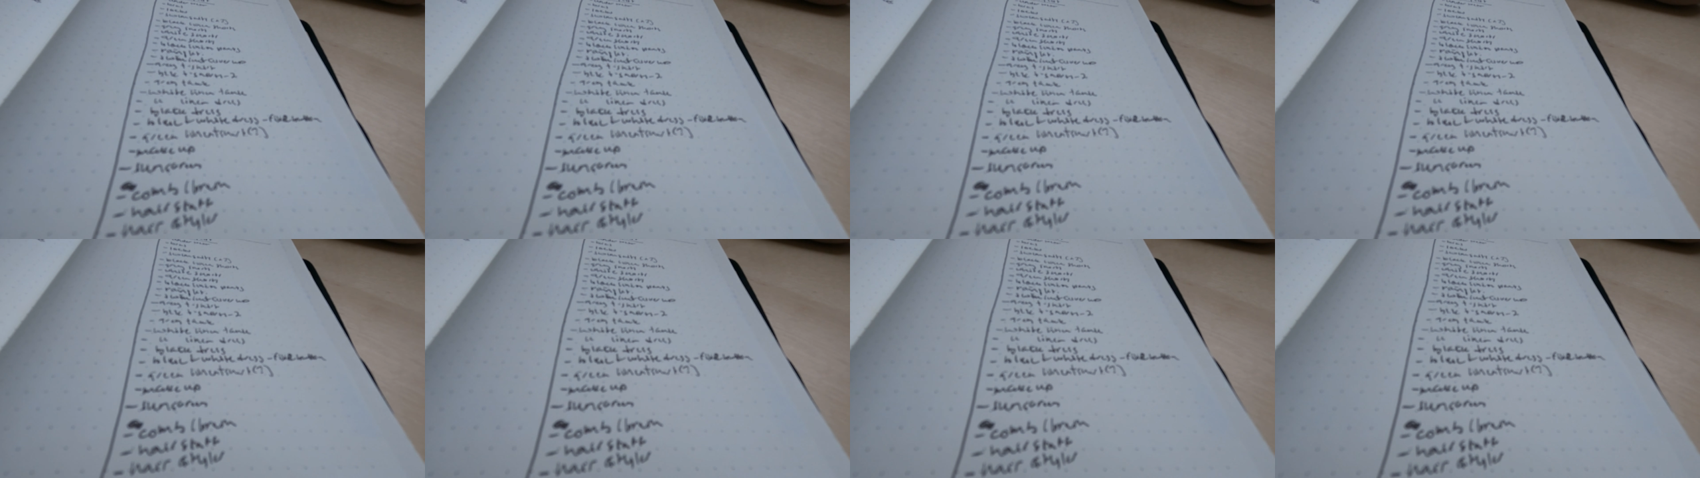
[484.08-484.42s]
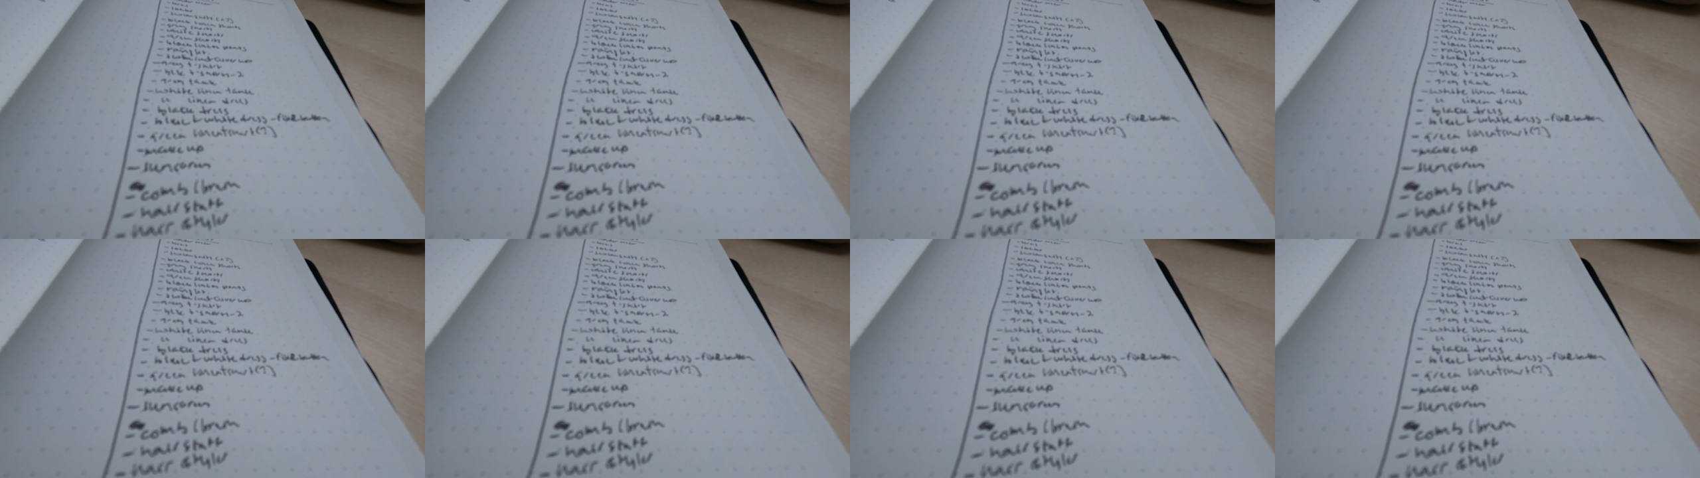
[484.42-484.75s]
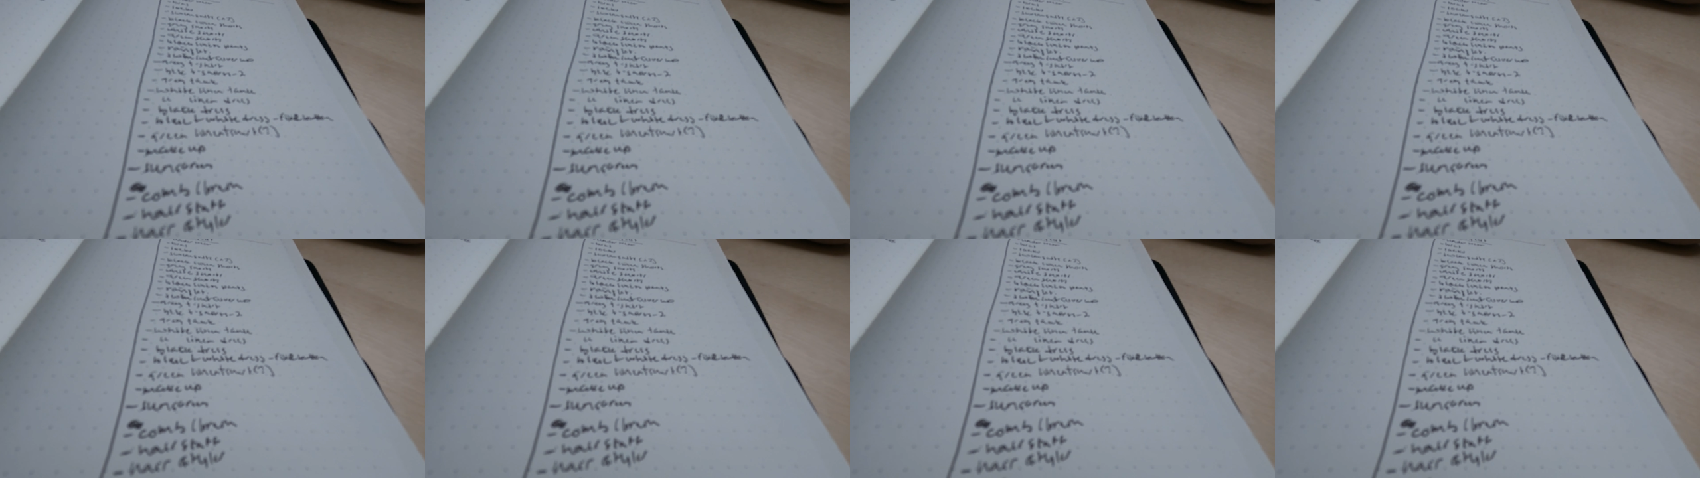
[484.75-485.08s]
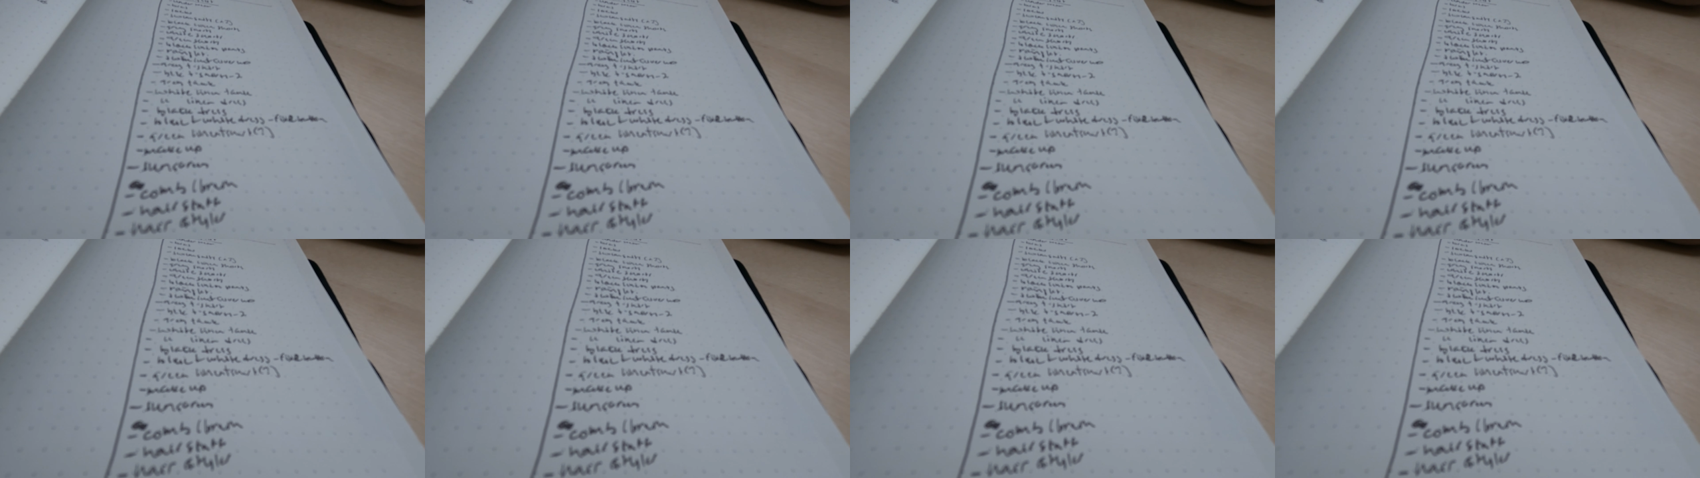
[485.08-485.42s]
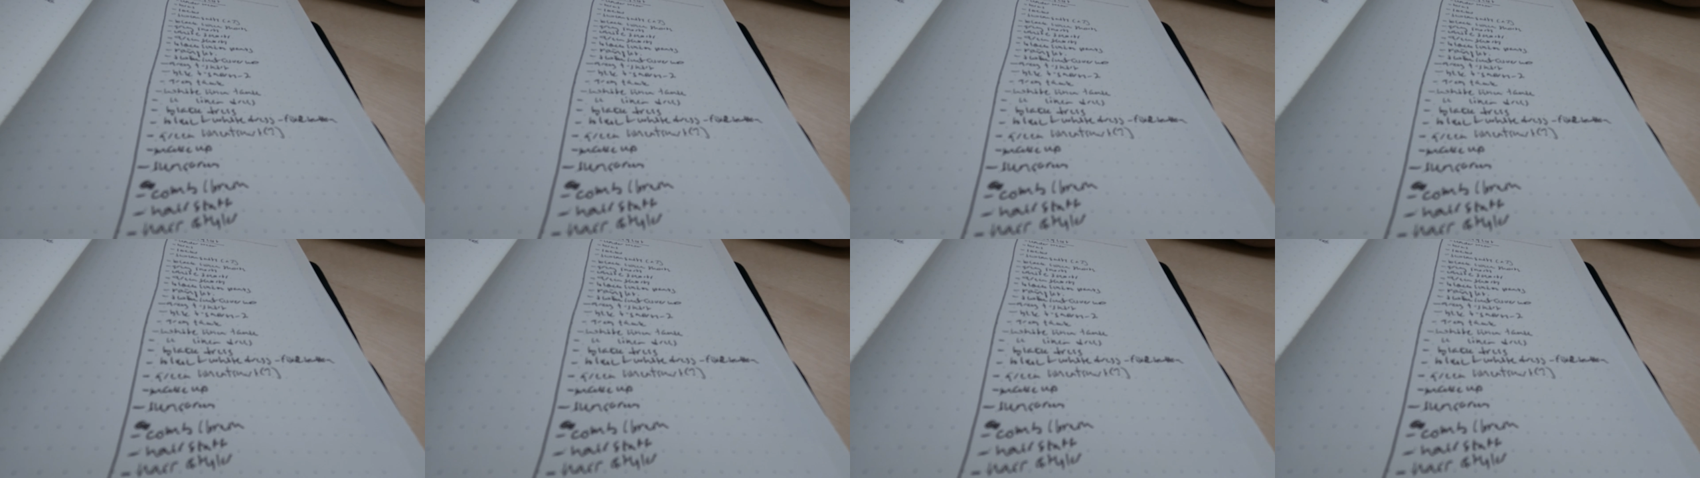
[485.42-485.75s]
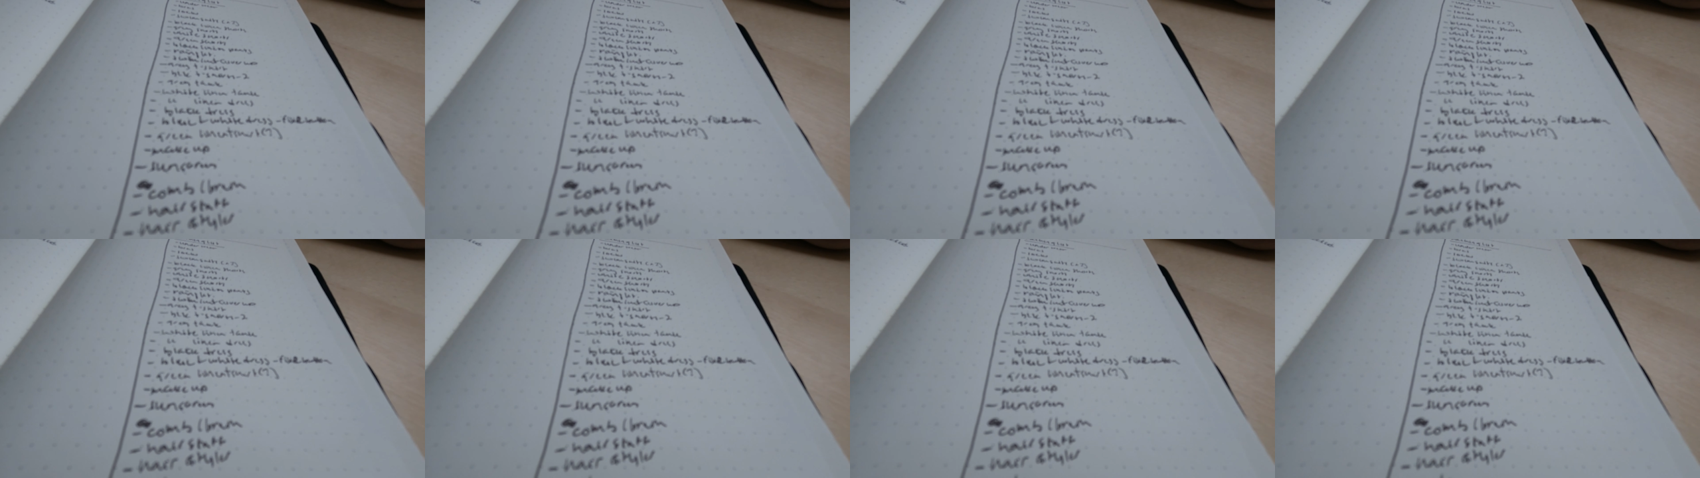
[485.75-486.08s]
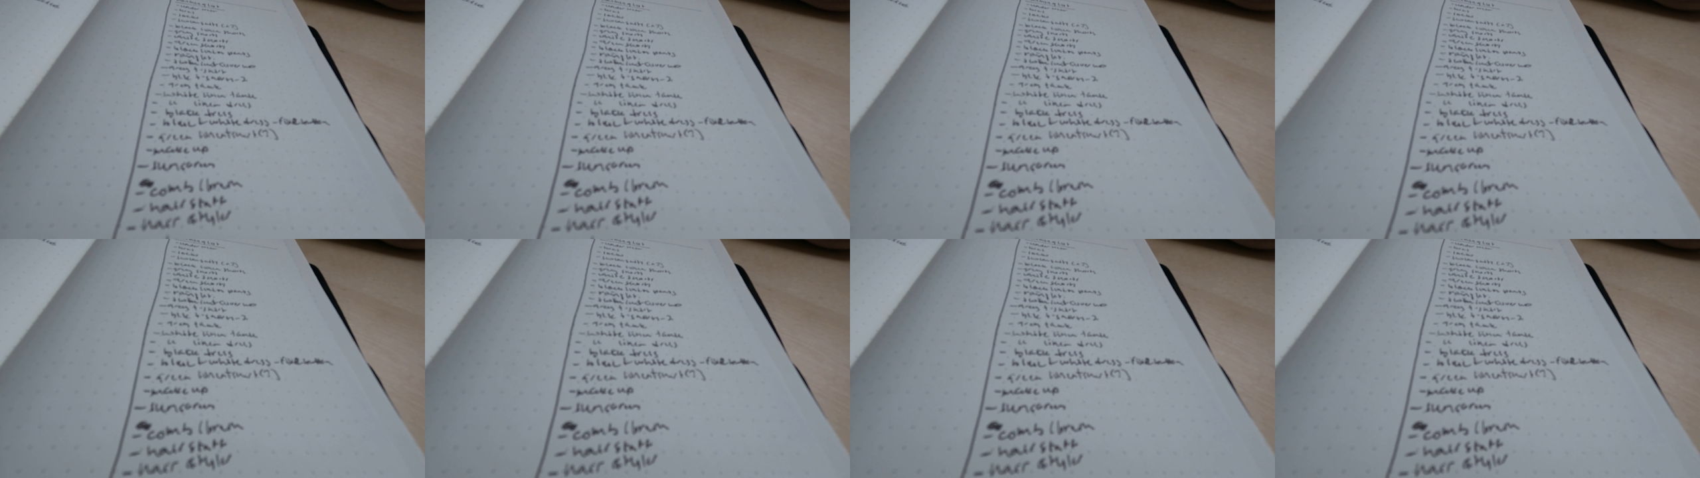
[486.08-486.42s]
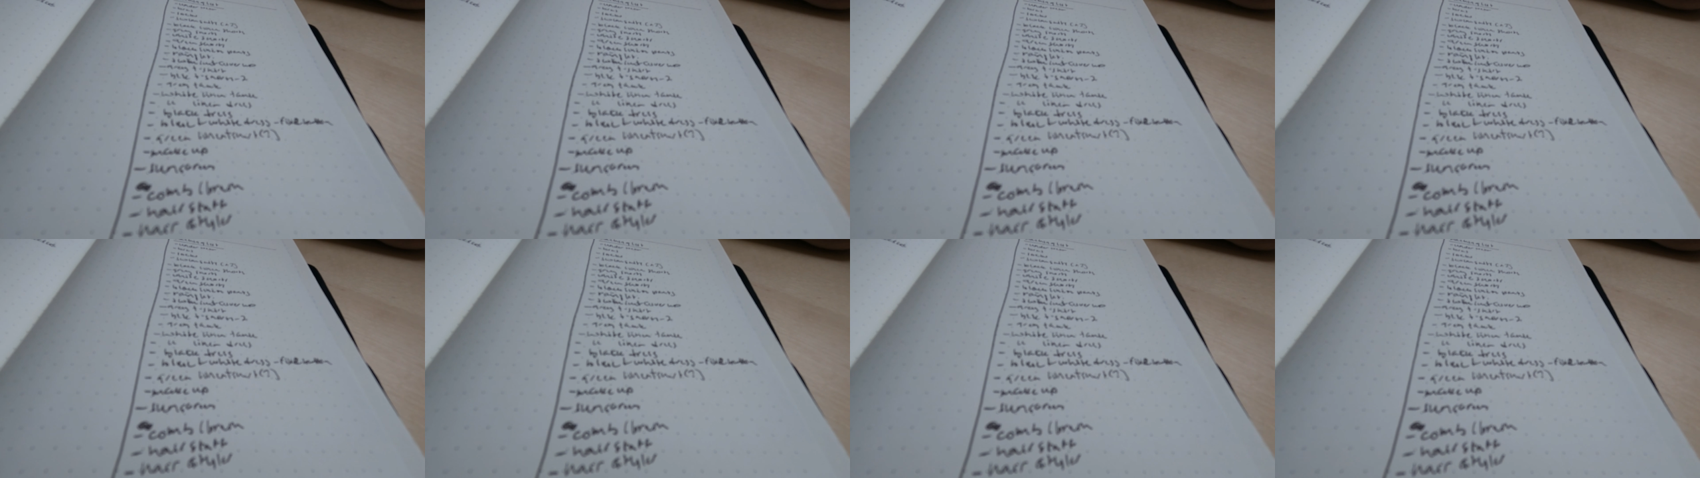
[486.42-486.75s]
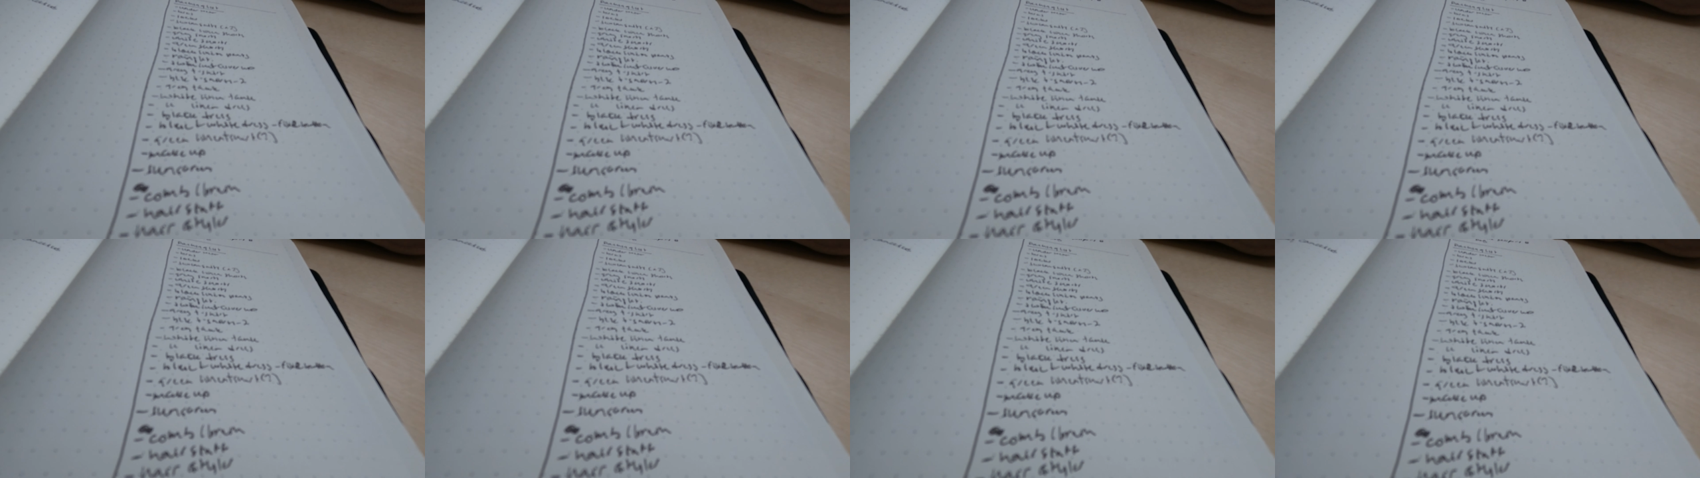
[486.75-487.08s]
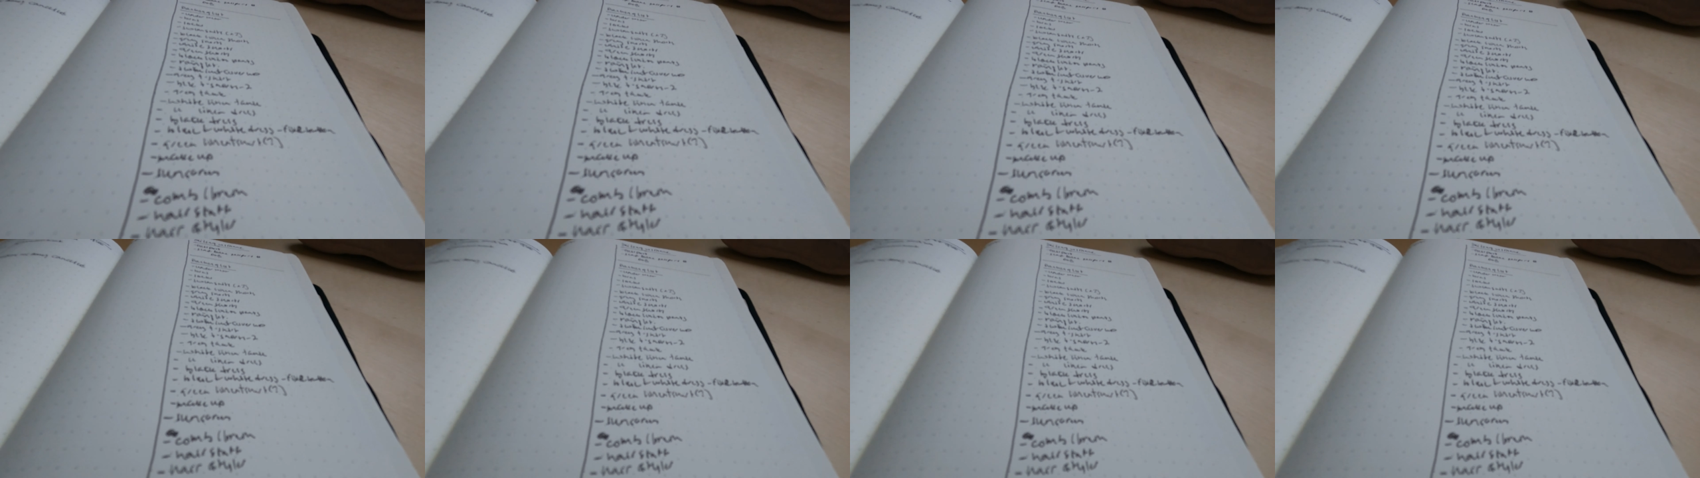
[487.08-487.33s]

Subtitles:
(no speaker visible)